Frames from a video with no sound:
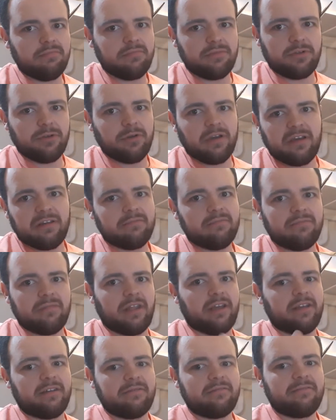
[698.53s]
do it.
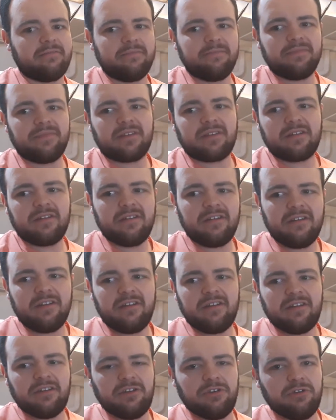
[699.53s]
Like,
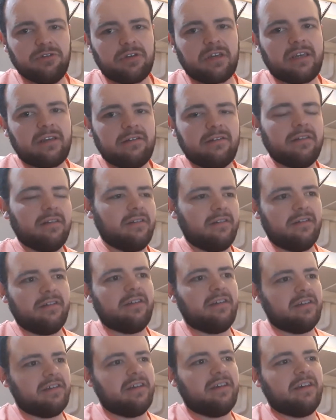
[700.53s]

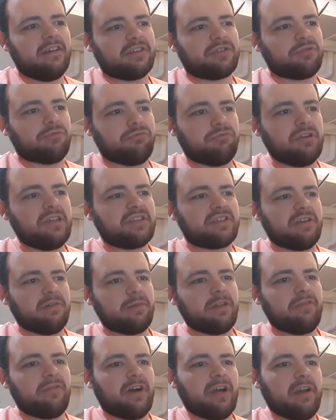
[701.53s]
it's
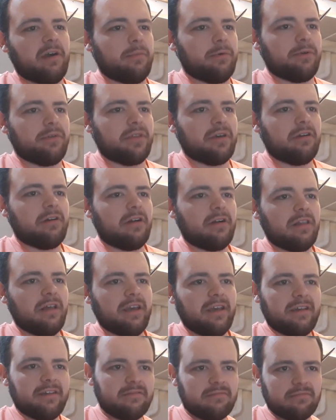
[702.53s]
reasonably viable. There are,
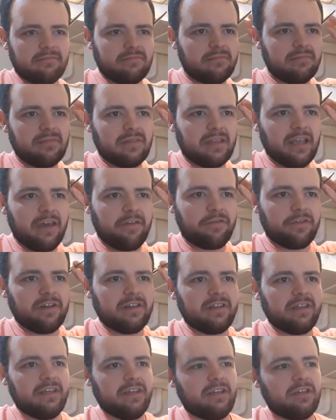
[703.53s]
like,
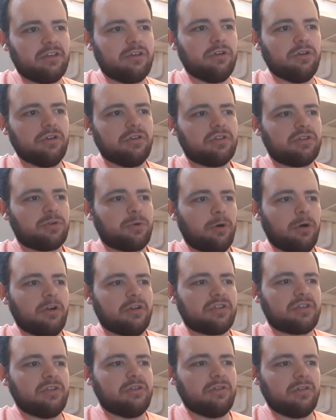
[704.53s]
definitely good
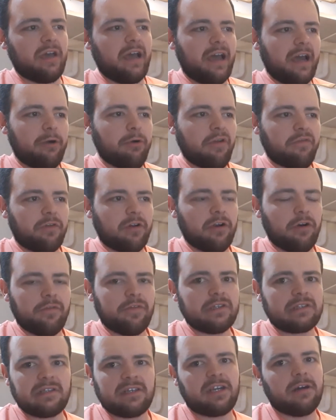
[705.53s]
squatters to do that, however, it
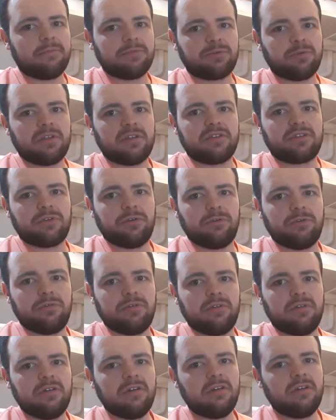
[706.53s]
obviously comes with its
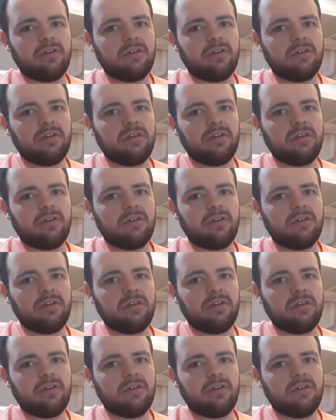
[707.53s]
own